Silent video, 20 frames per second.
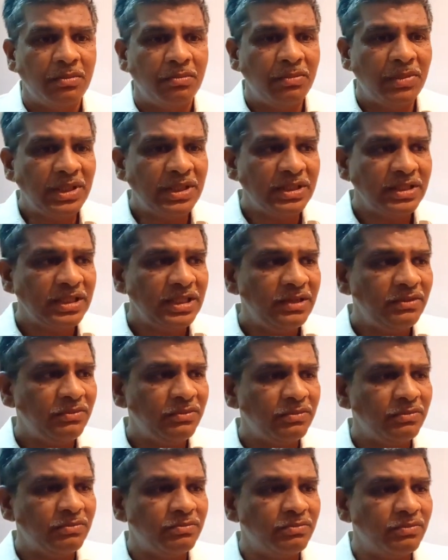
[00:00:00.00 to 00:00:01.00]
But he
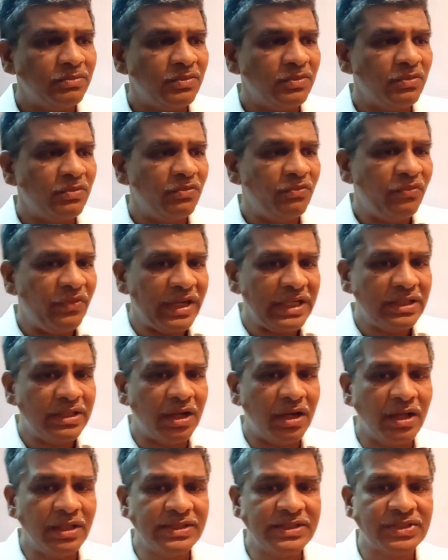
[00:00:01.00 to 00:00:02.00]
went
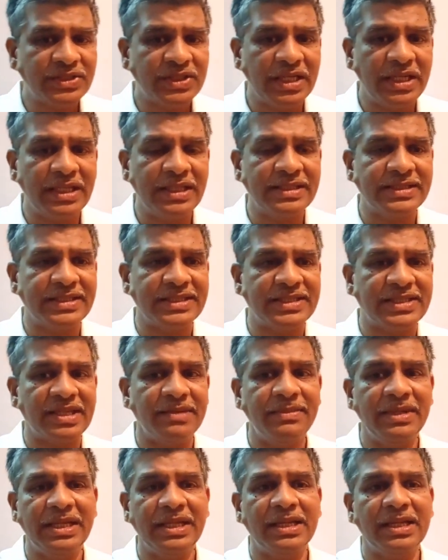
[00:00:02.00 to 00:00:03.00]
on studying
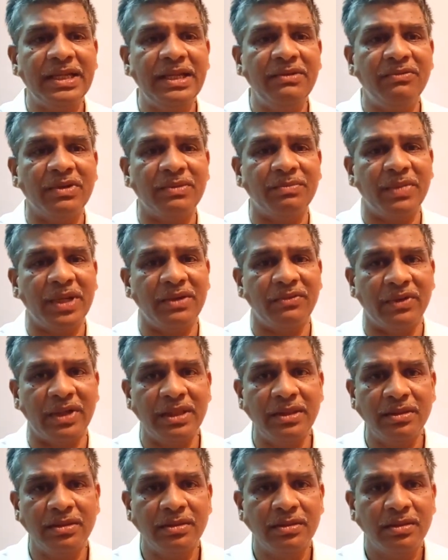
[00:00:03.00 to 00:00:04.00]
systematically one by
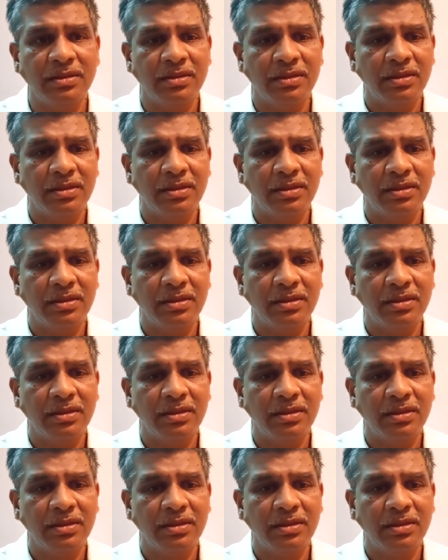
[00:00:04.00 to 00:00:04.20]
one,